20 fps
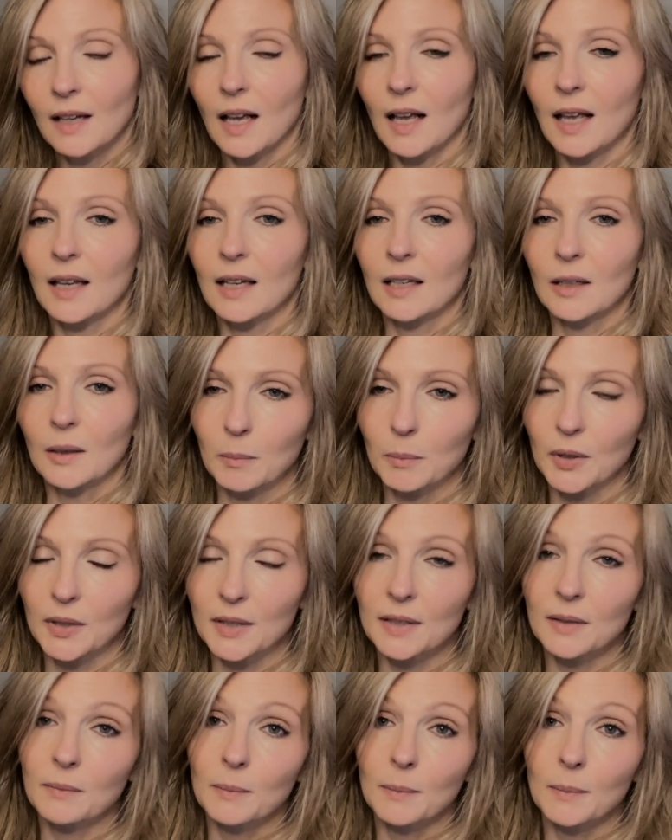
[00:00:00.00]
and put
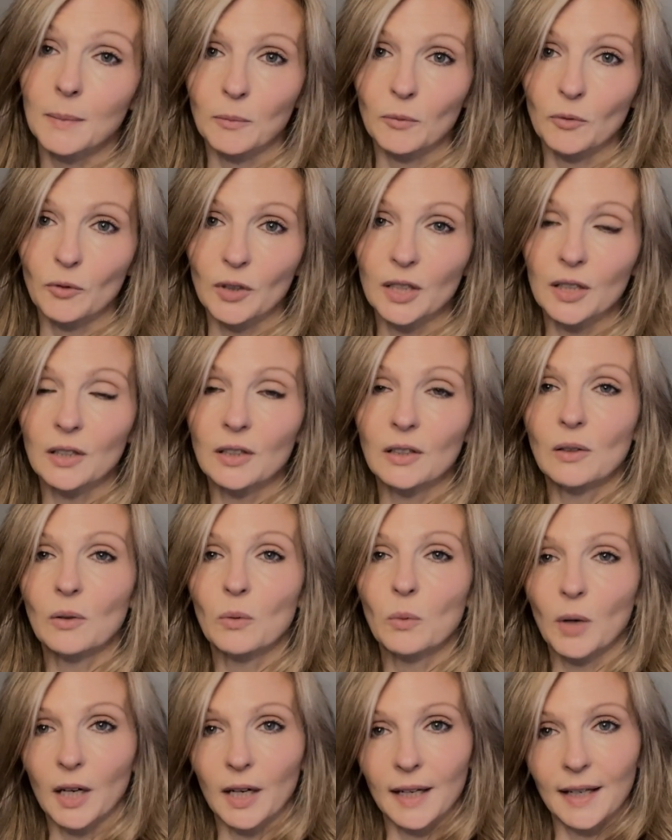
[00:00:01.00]
some real
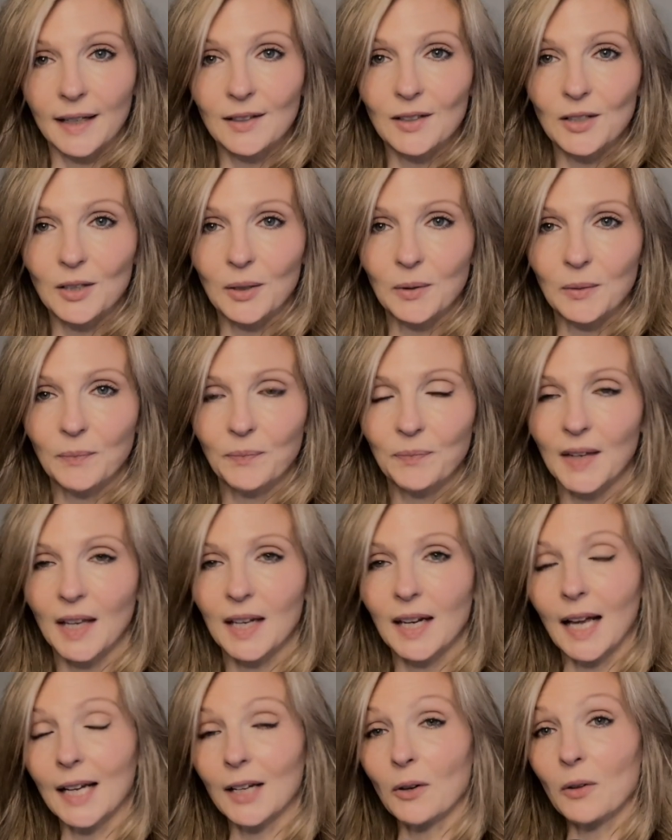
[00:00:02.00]
work into.
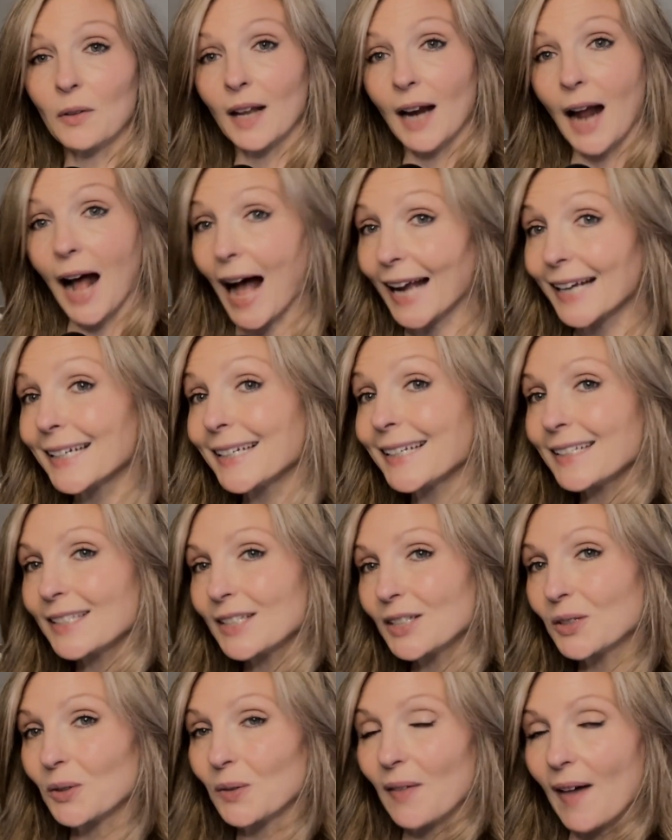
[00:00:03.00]
And I know that I need
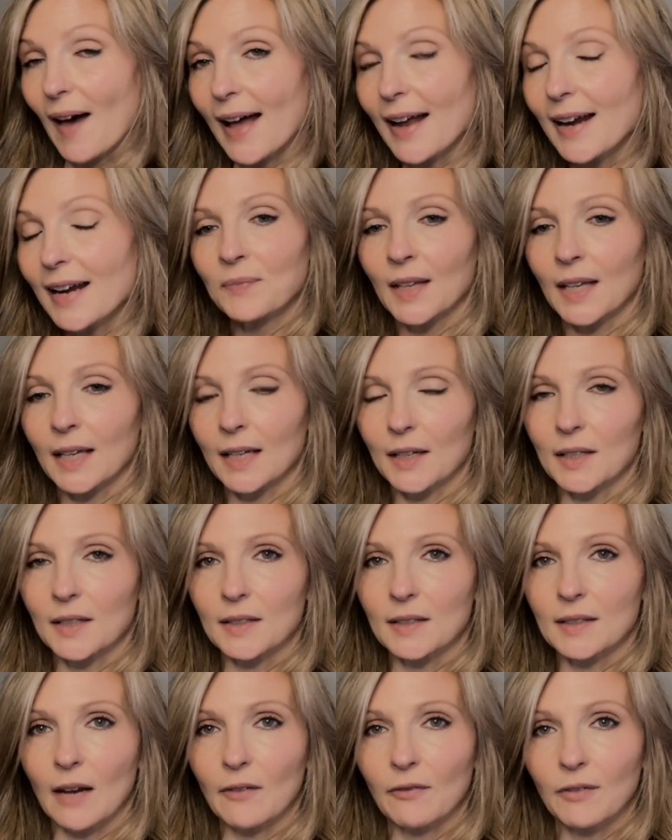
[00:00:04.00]
to do that. It
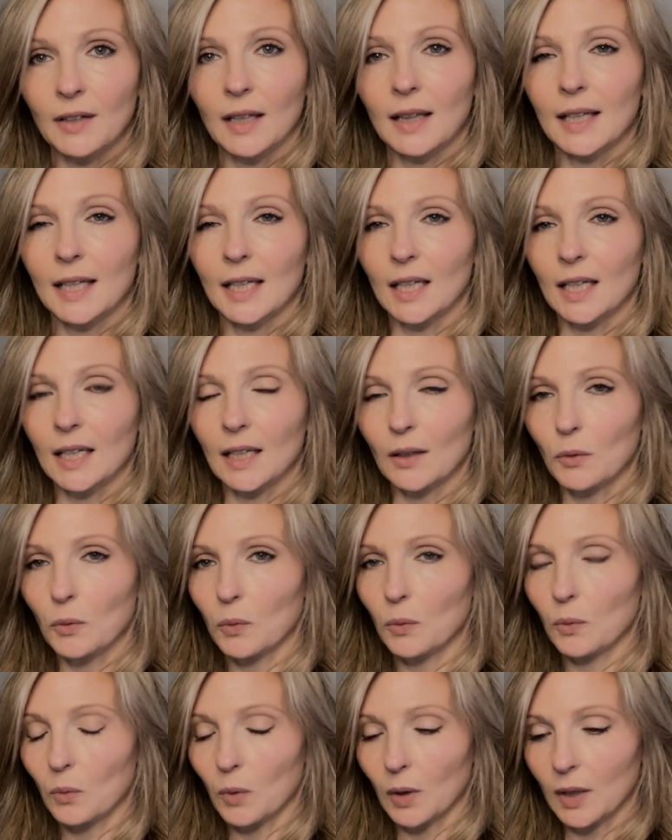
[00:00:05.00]
is definitely
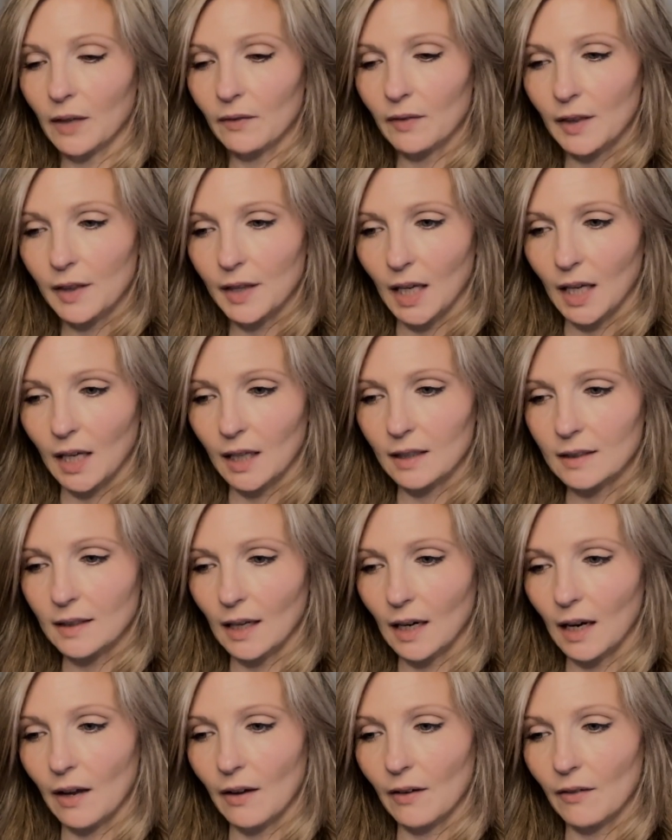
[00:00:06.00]
one of the things
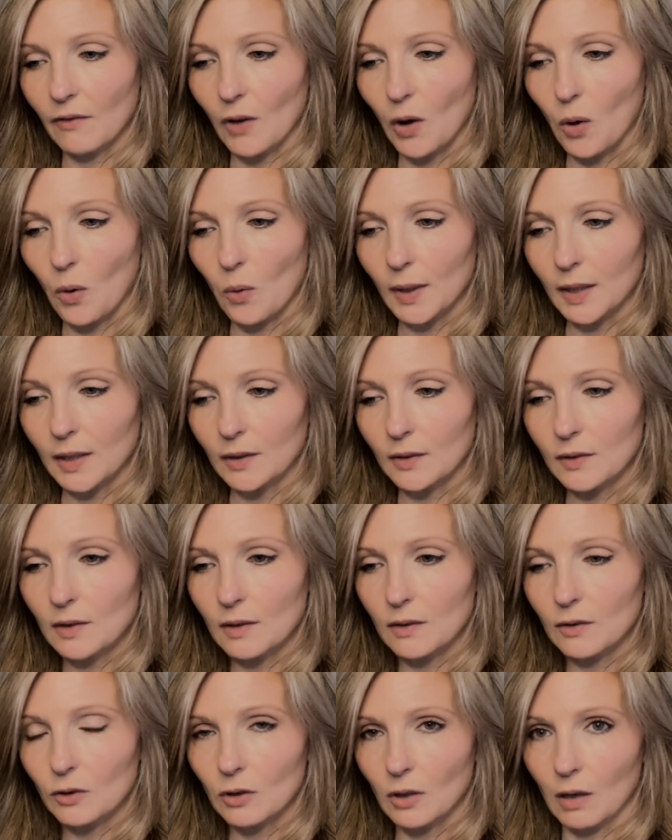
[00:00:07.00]
that I've always
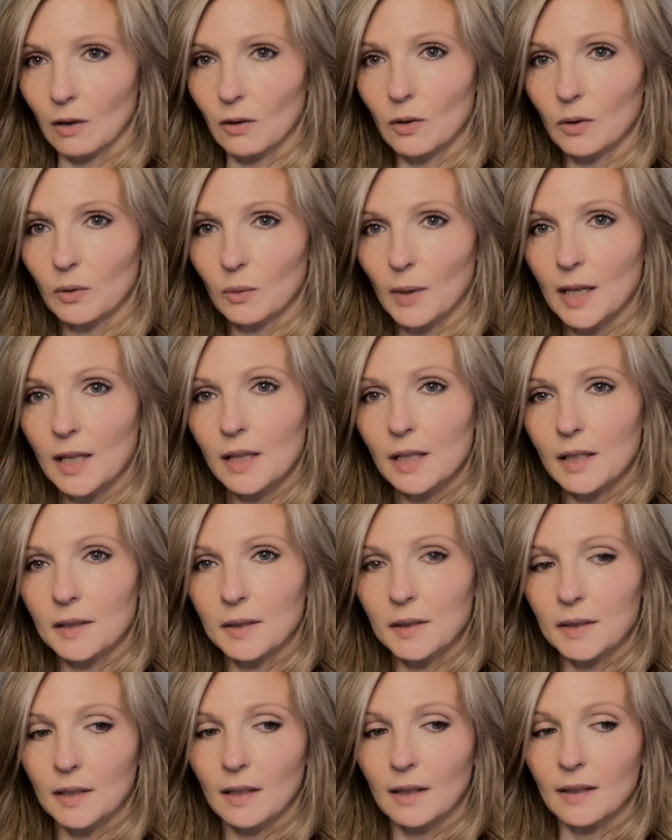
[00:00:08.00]
struggled with
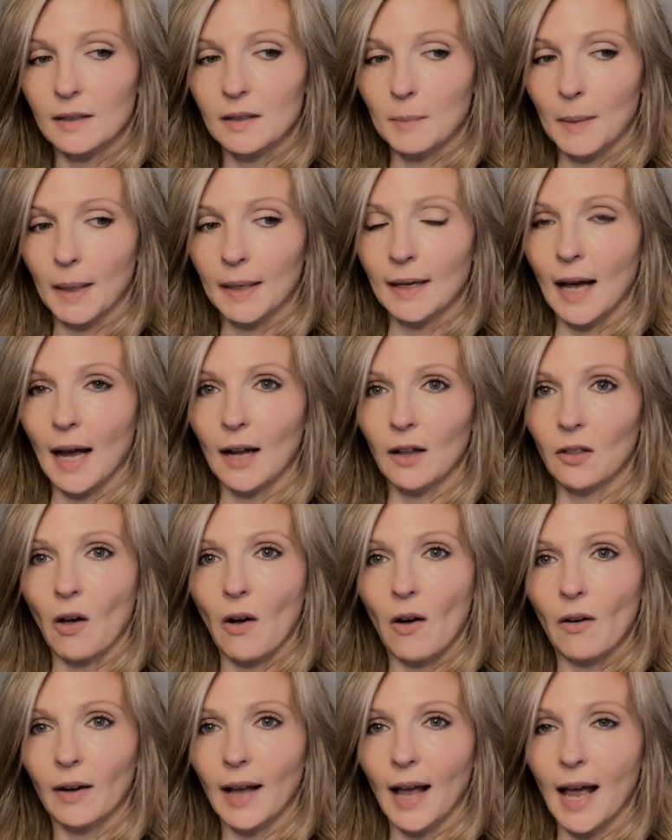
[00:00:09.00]
is my
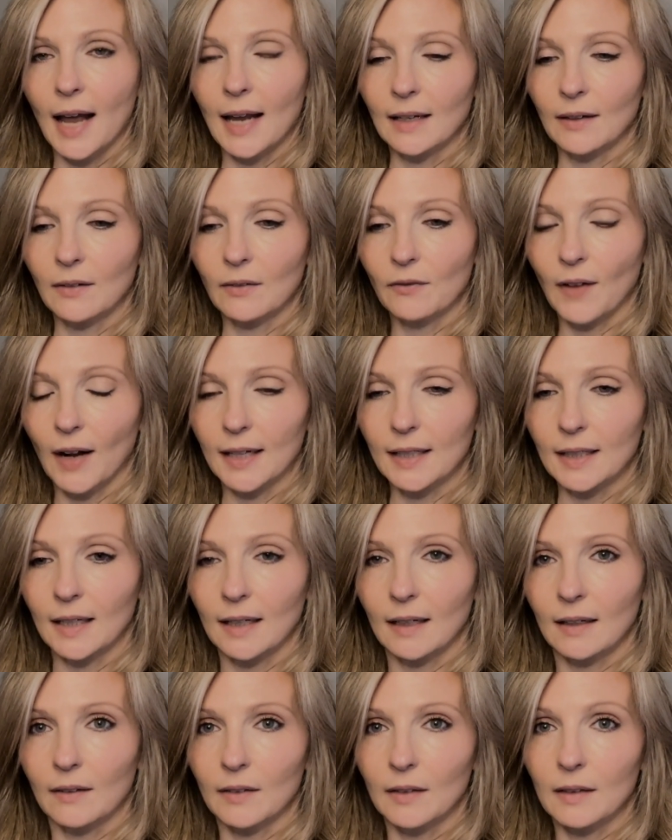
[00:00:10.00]
dialogue and
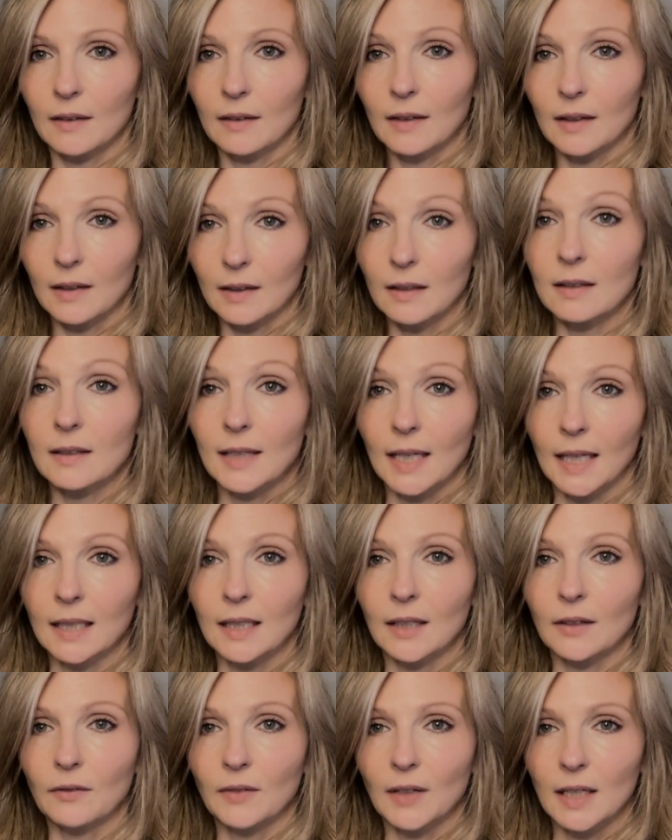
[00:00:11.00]
finding the
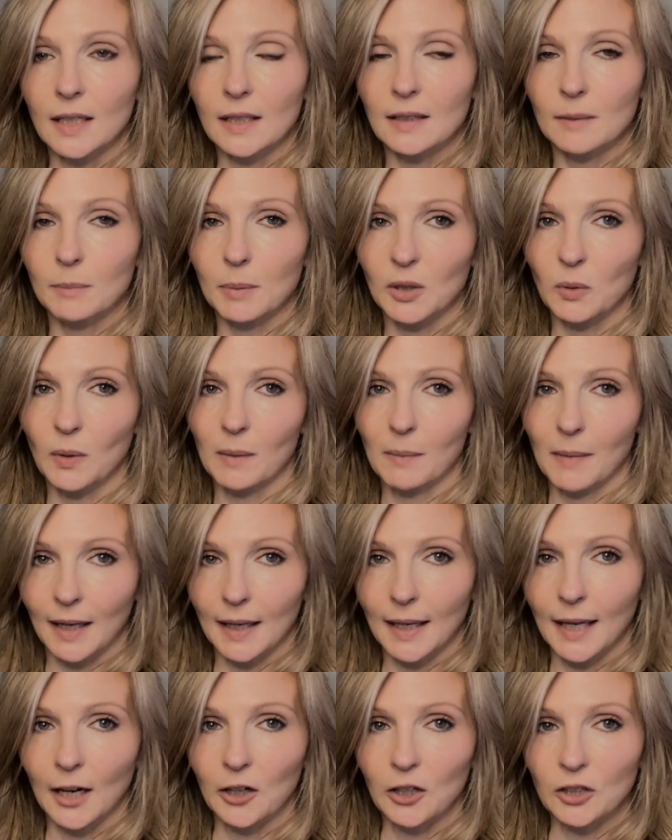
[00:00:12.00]
distinctiveness between my
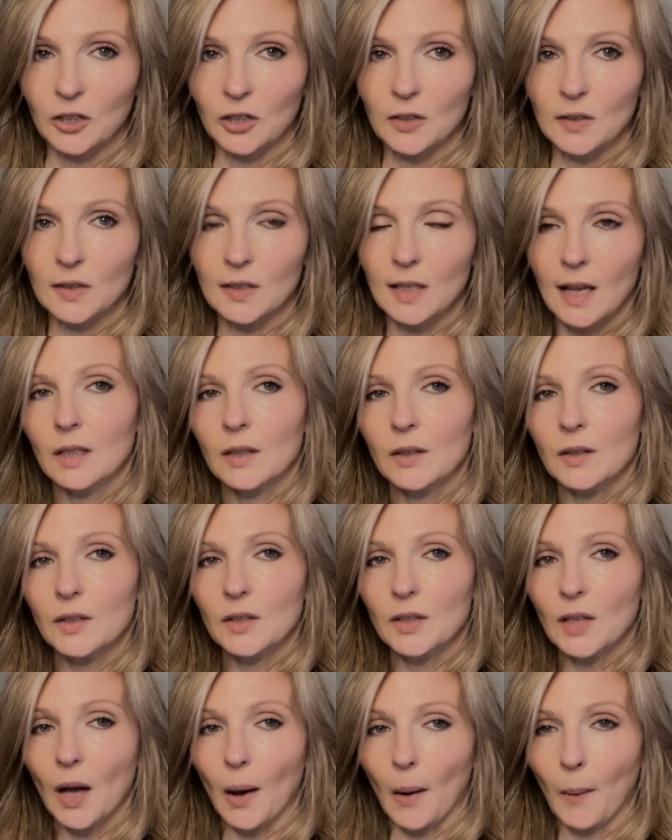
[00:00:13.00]
characters.
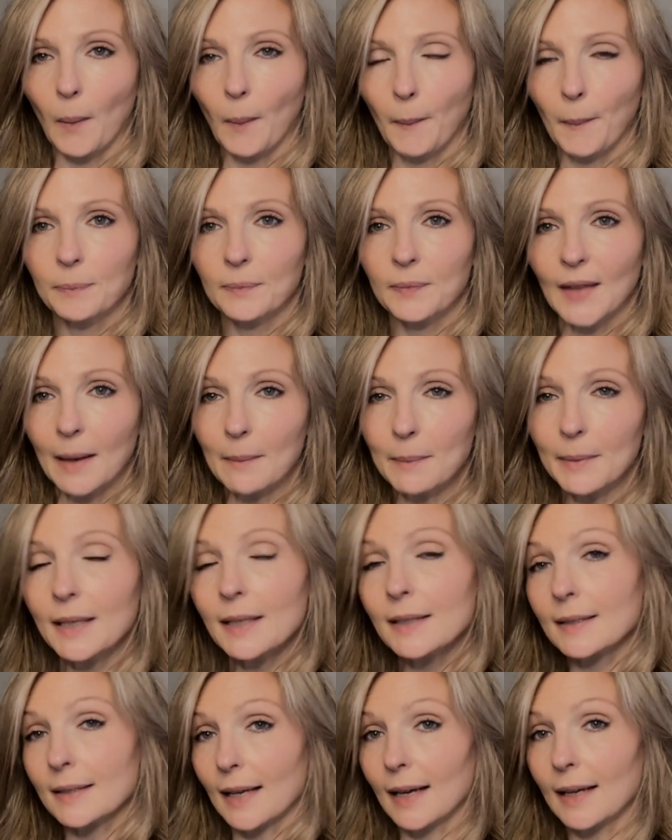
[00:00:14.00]
So that
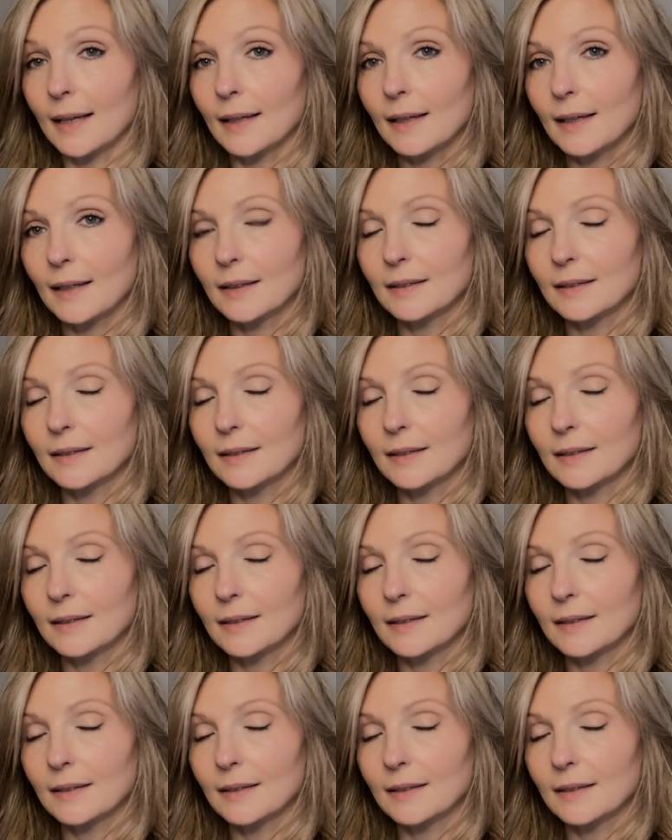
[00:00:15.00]
being said,